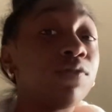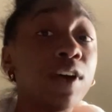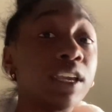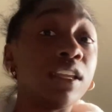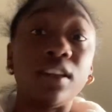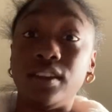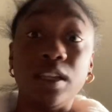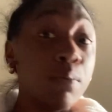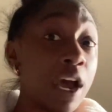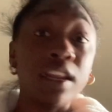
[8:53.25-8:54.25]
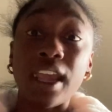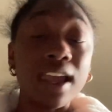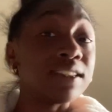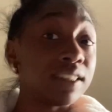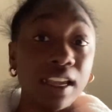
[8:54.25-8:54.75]
fucking demonic
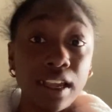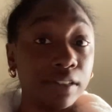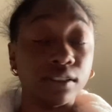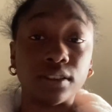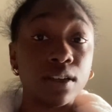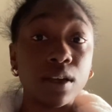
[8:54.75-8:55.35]
ass things.